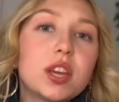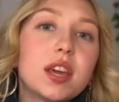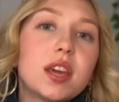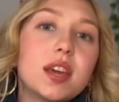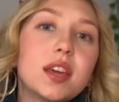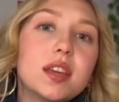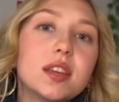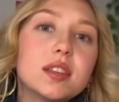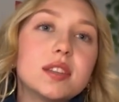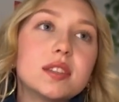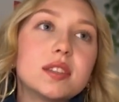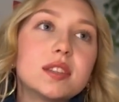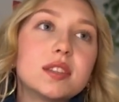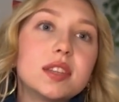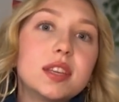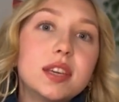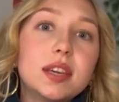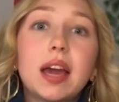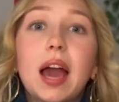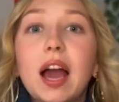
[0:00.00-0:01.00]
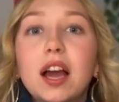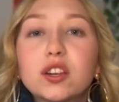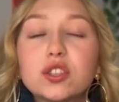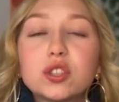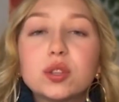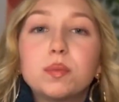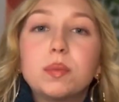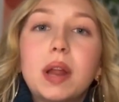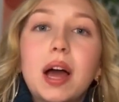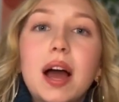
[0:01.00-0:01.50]
is the
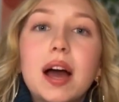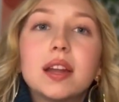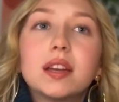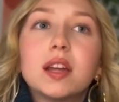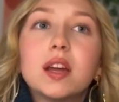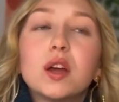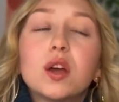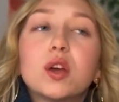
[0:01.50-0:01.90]
action plan.